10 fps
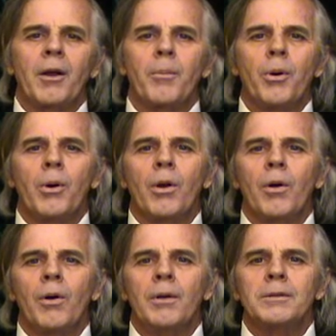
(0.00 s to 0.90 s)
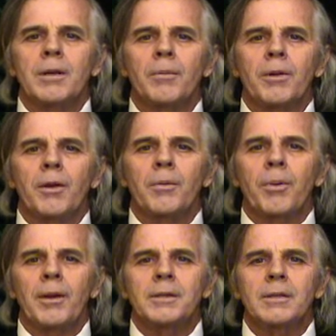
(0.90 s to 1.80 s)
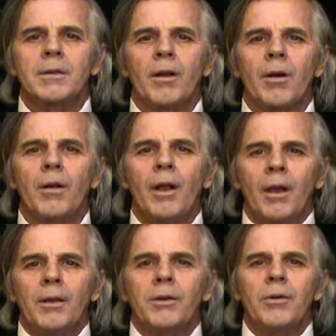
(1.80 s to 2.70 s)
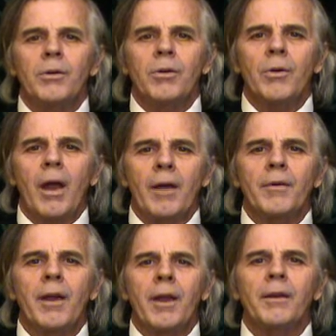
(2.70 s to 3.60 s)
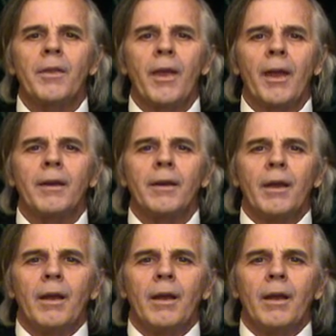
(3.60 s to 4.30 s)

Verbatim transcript: Acapulco and some of the other places and all, you, you have a hand in that.